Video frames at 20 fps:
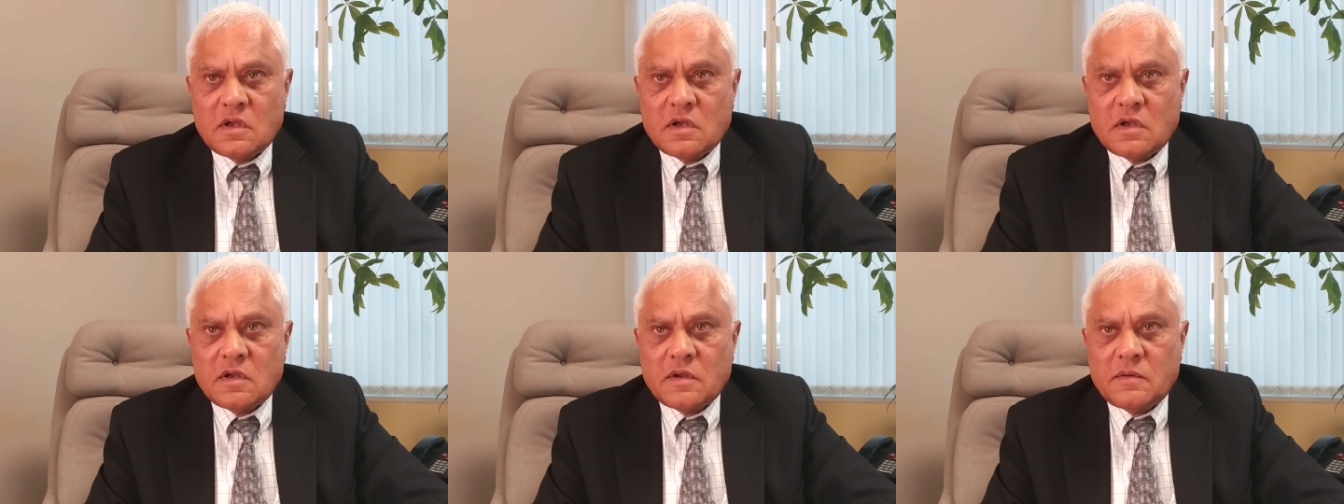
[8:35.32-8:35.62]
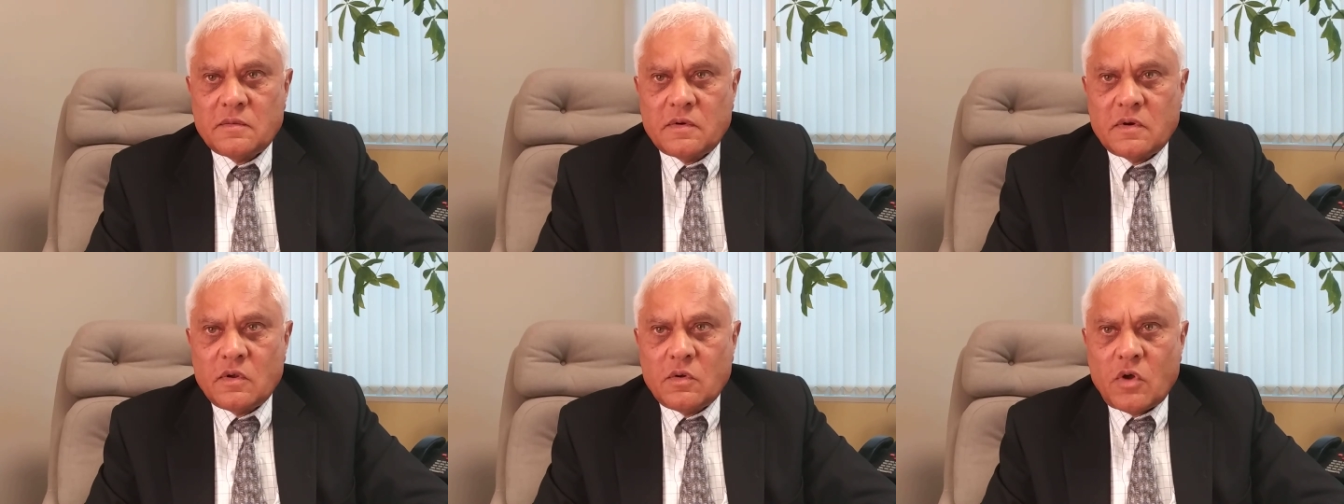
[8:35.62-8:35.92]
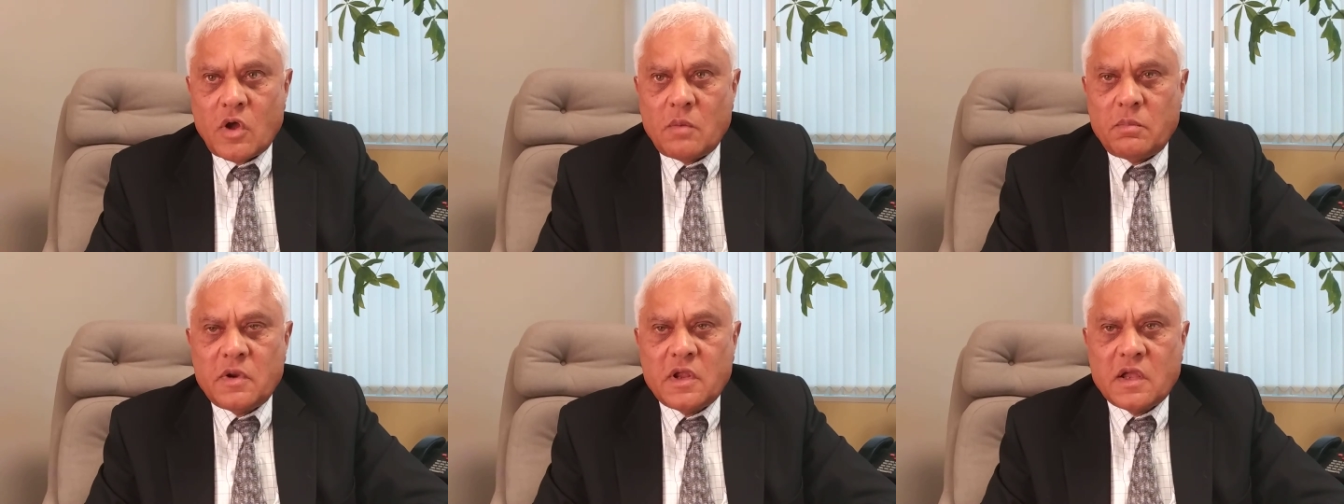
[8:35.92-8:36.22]
uh,
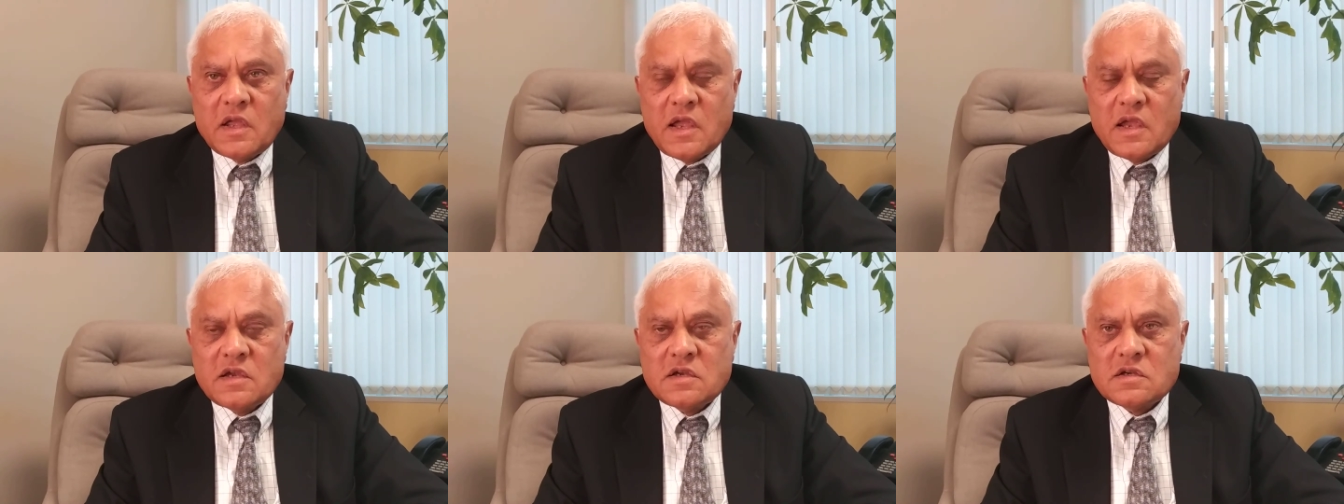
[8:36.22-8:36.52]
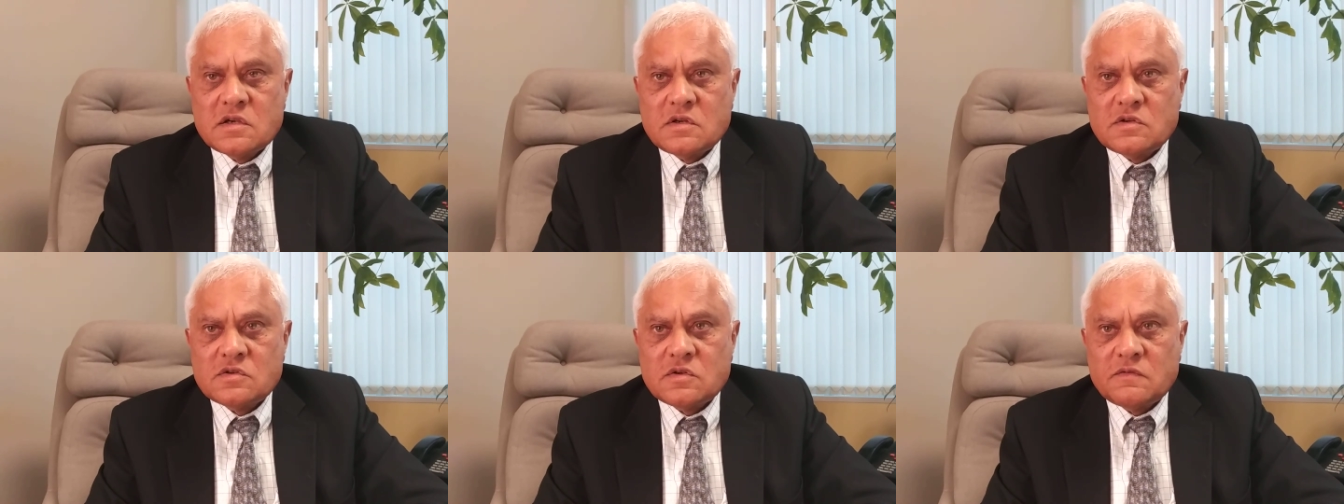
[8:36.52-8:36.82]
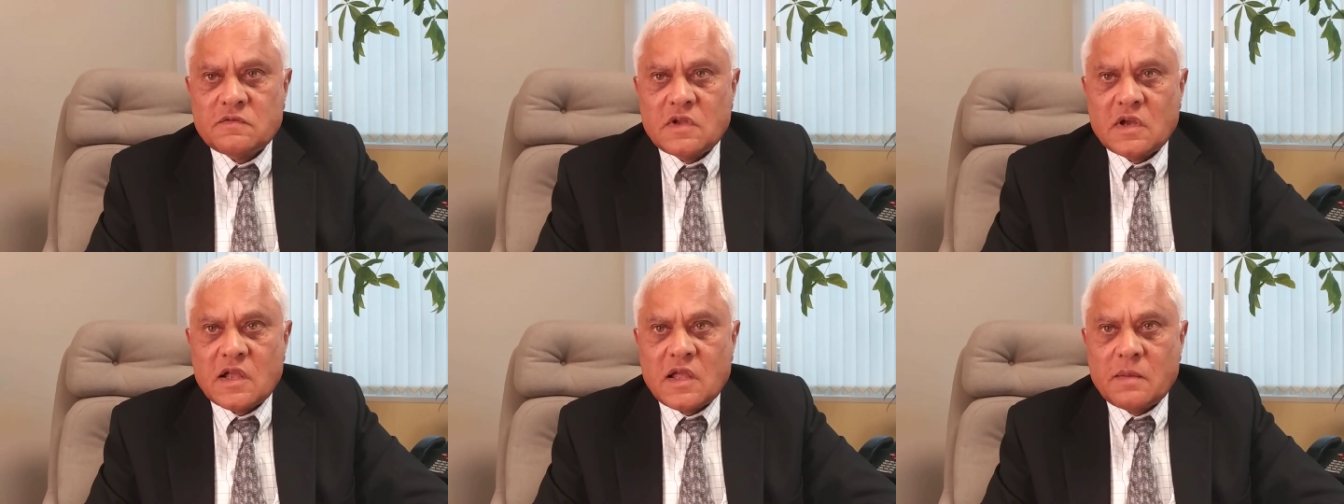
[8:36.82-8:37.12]
obligations
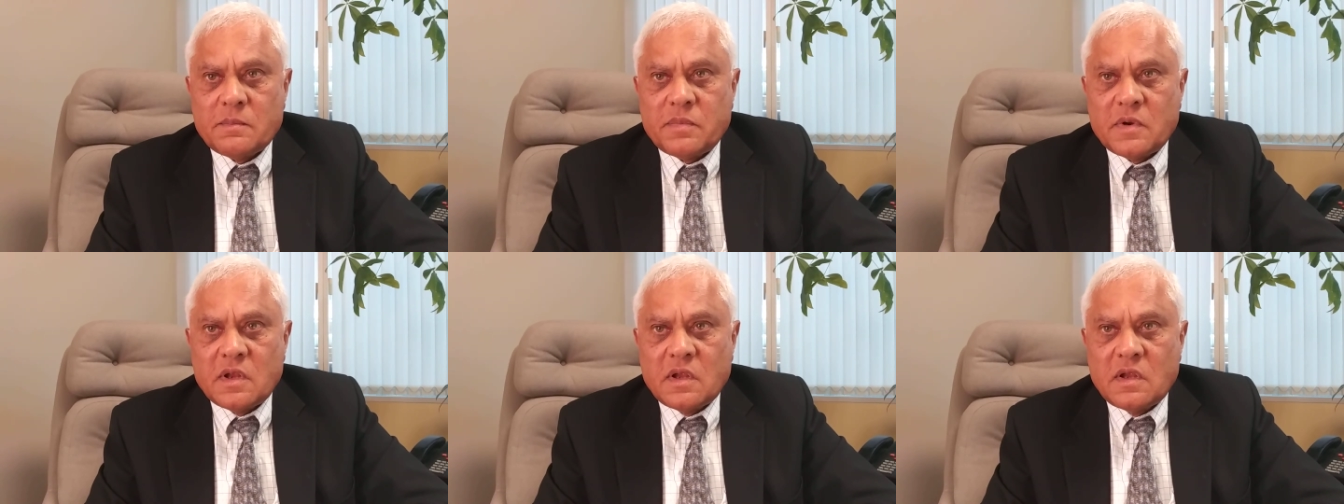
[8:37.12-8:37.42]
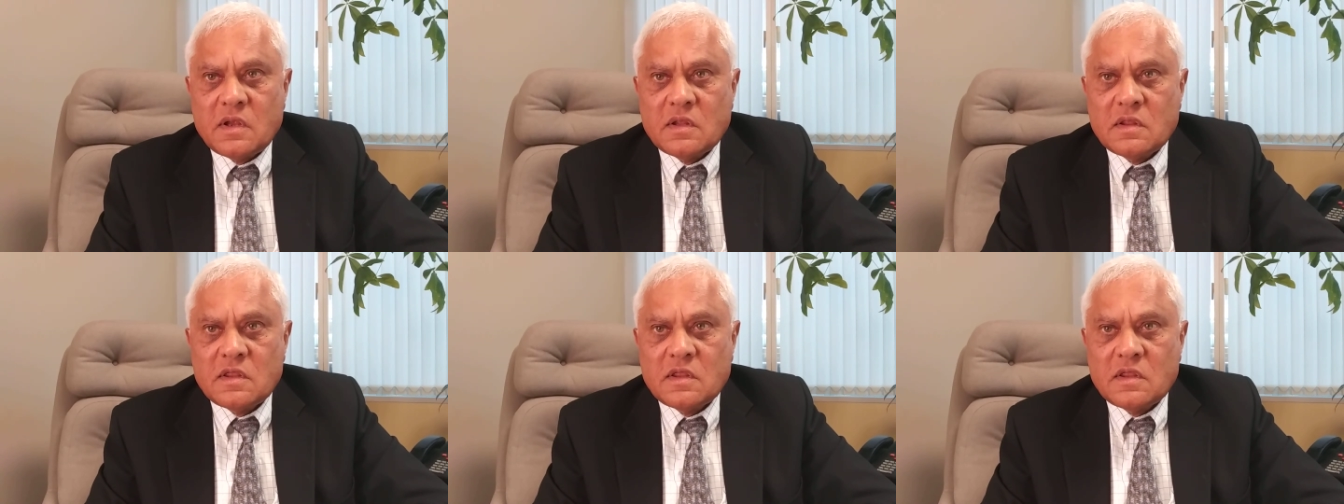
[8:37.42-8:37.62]
of the company.